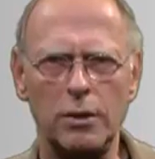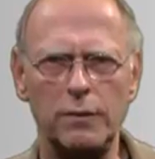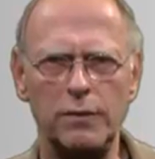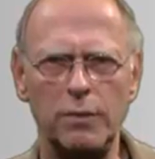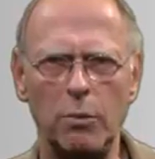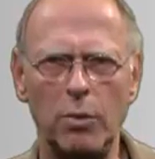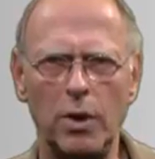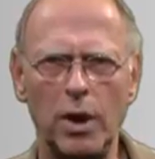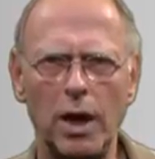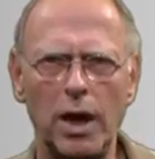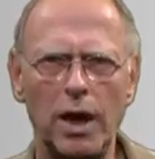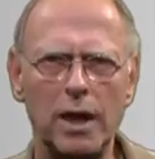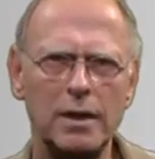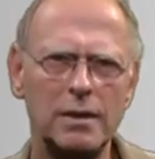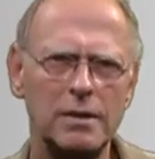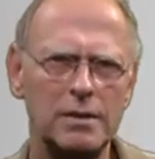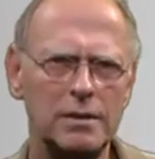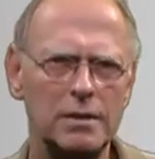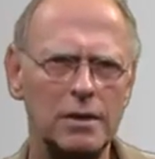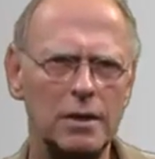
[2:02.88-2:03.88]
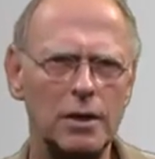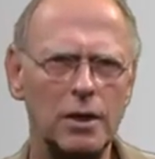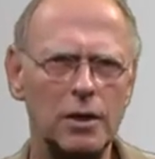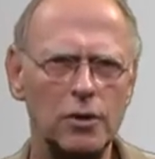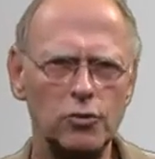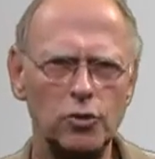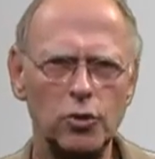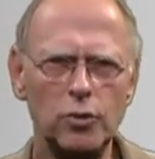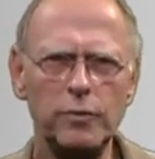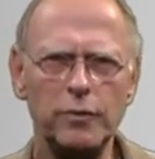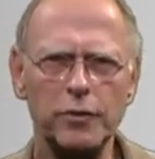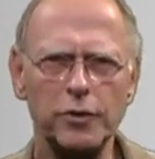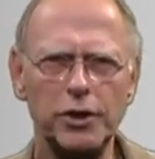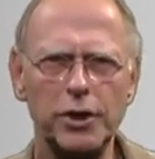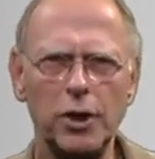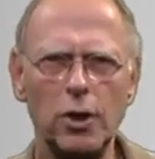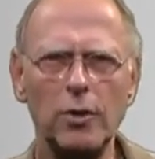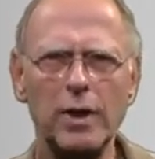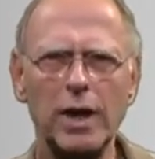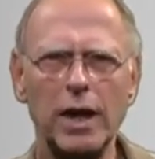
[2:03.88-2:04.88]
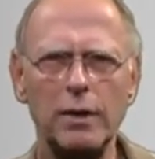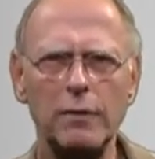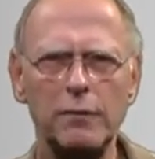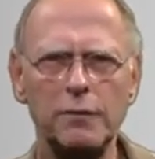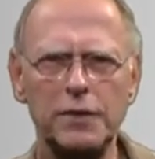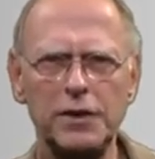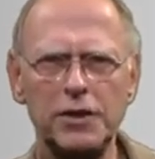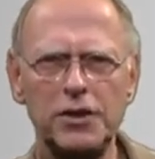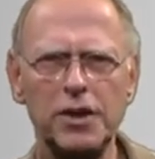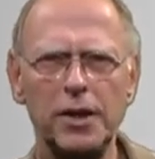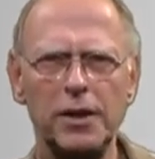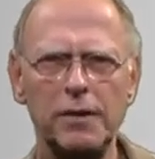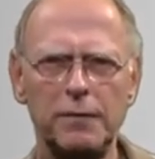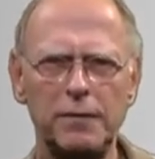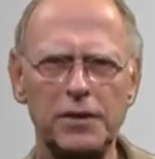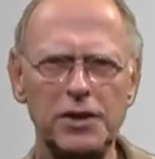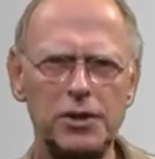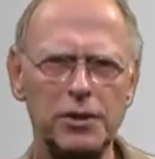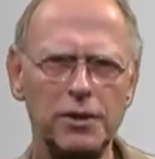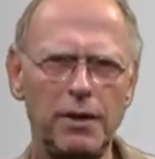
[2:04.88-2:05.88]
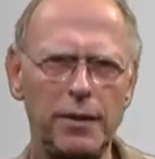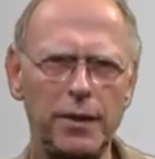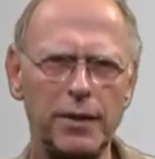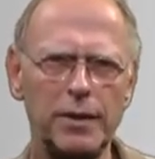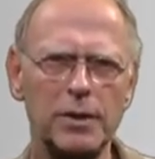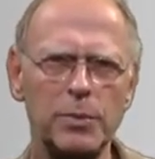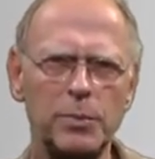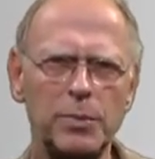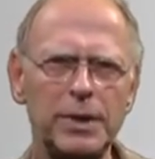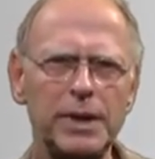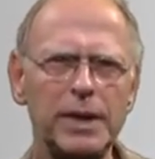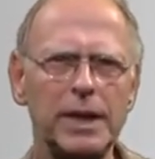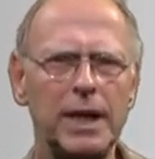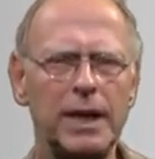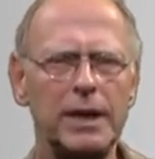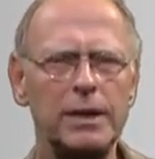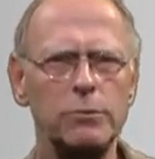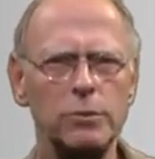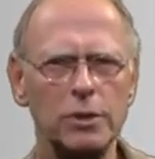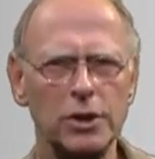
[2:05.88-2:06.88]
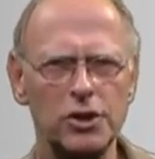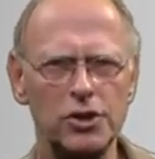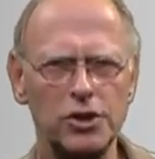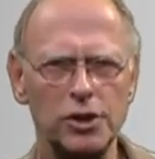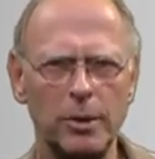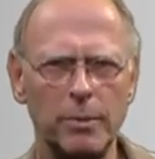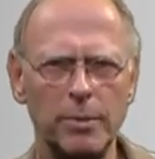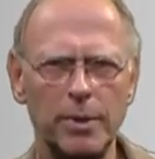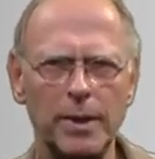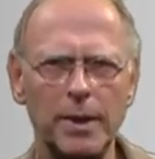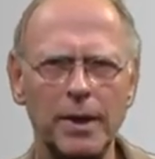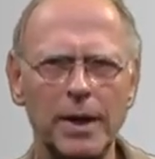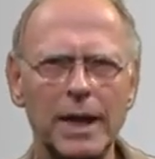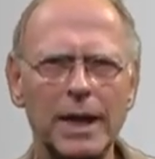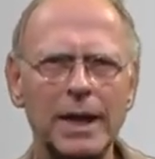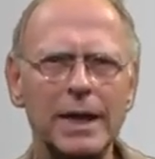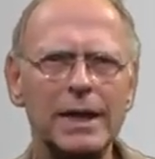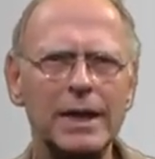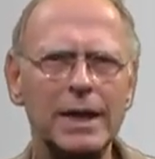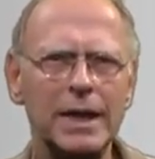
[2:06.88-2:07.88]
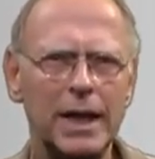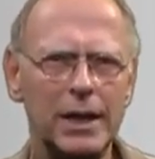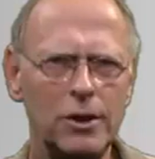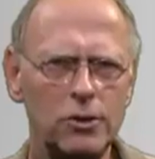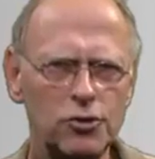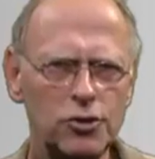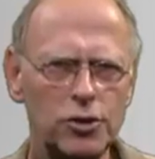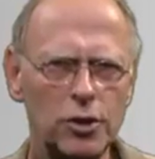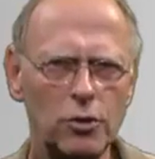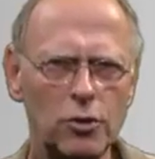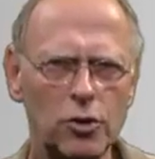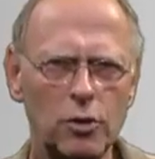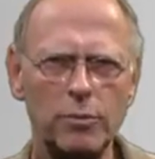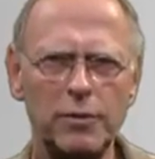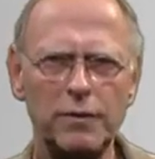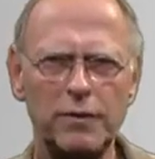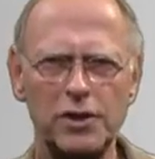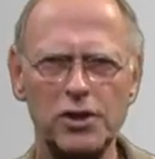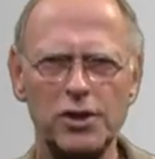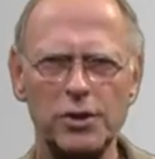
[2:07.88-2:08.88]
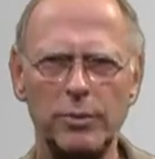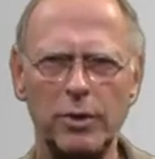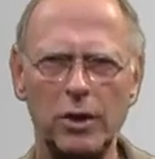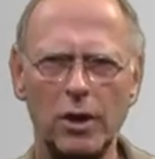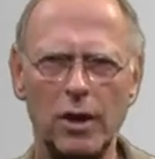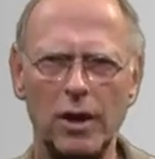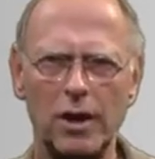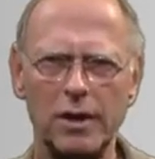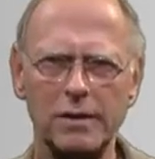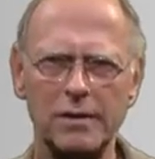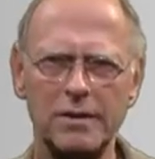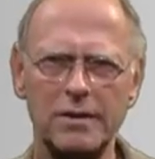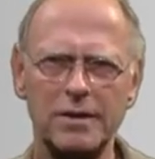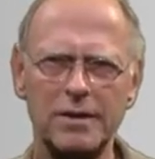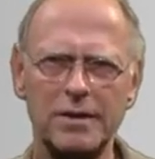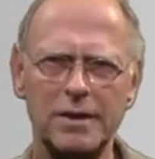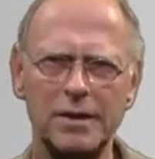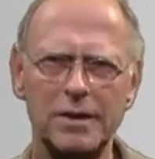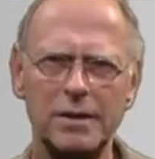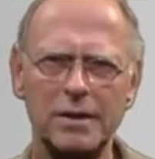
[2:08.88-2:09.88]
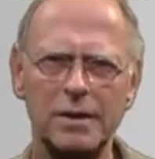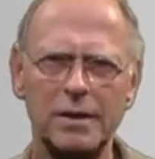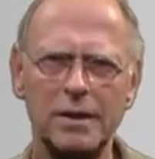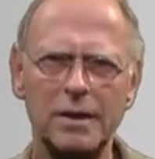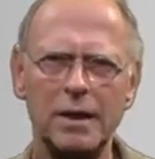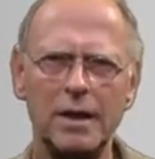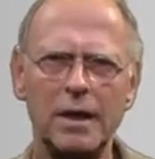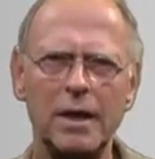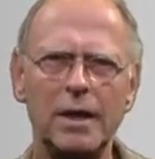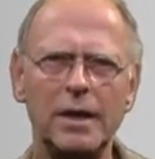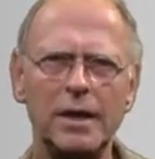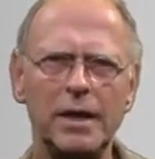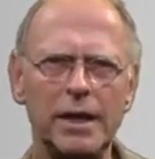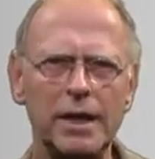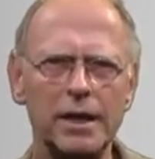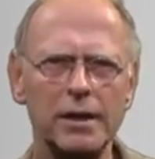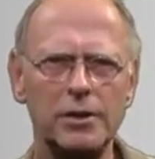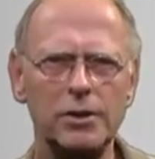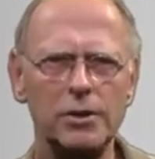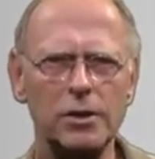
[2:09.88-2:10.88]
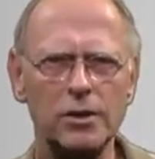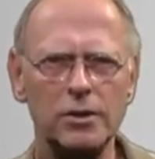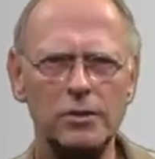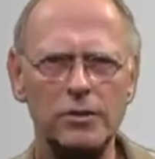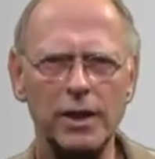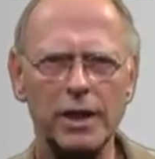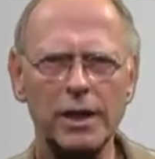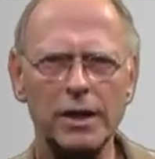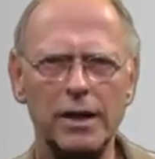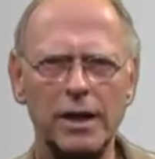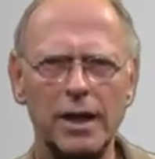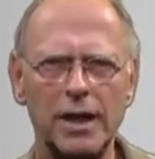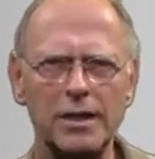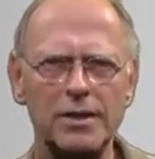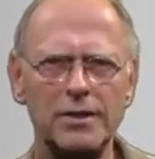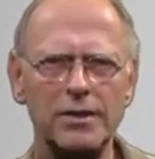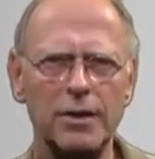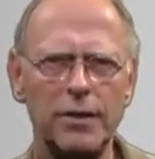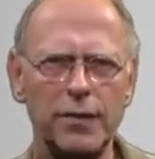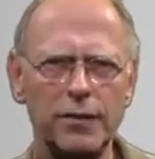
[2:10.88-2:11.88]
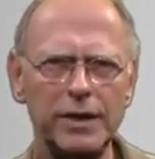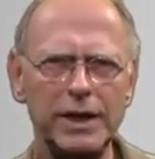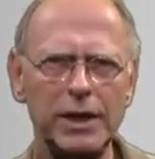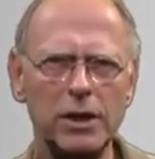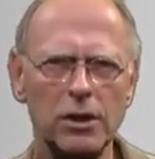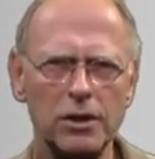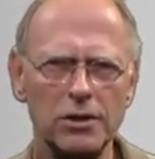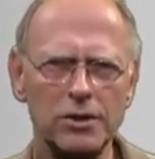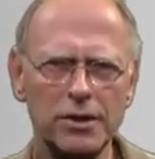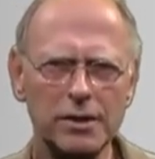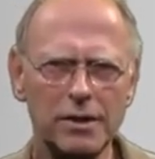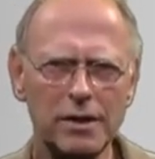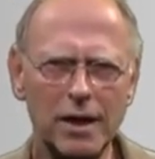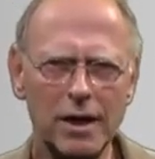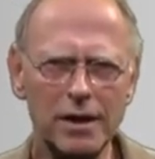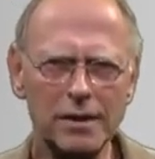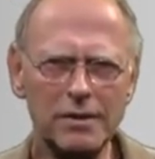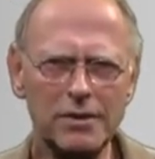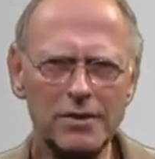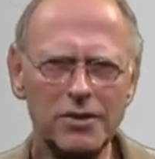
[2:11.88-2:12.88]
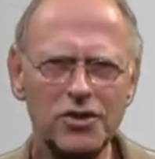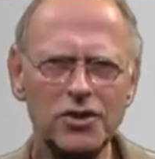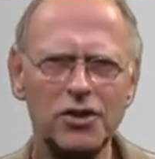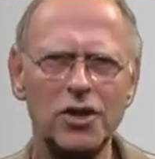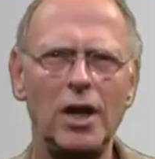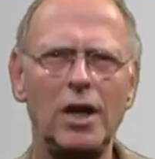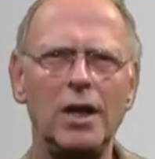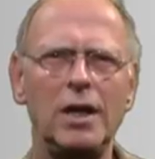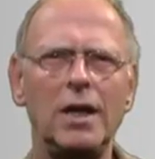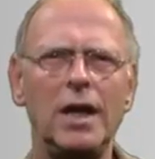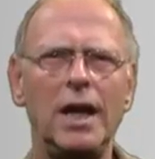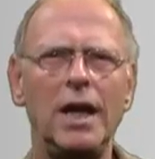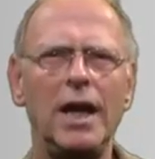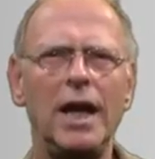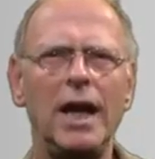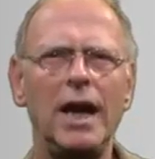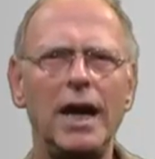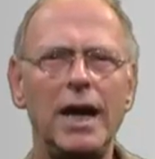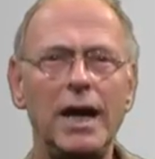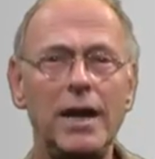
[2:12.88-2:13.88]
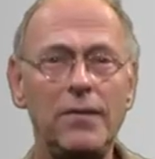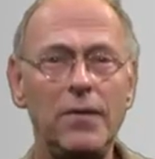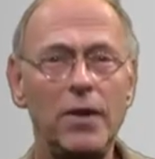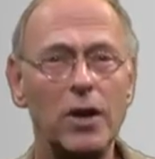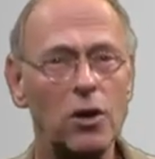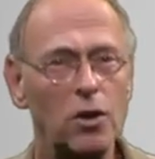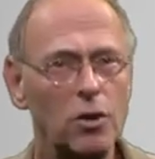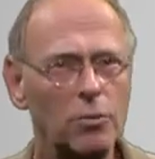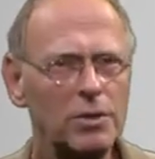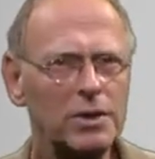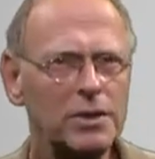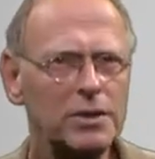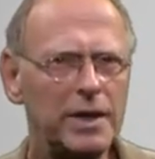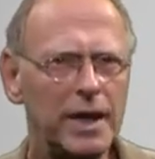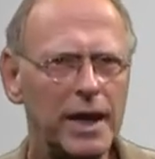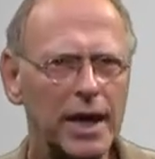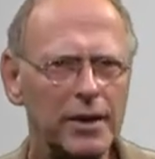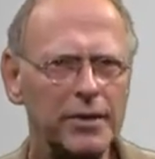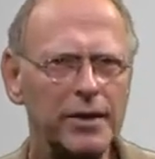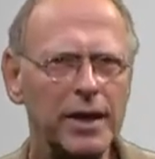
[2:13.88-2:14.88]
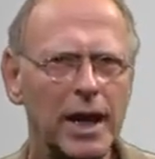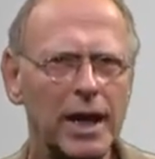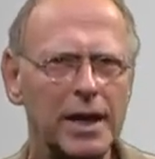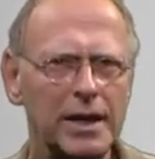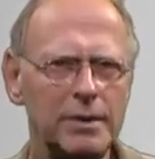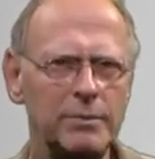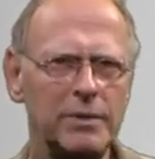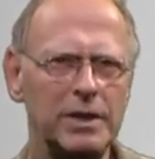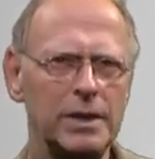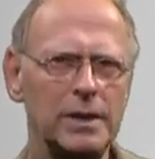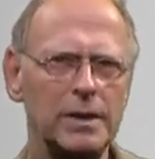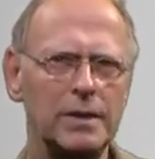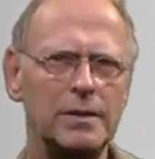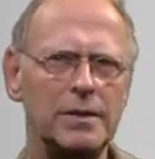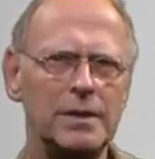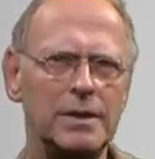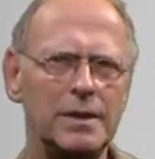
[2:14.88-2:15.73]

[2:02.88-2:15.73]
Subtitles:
of a bar, a room for yoga and physiotherapy and a workshop, and also common vegetable gardens. Here you can recognize the three cluster gardens and the common area in the middle.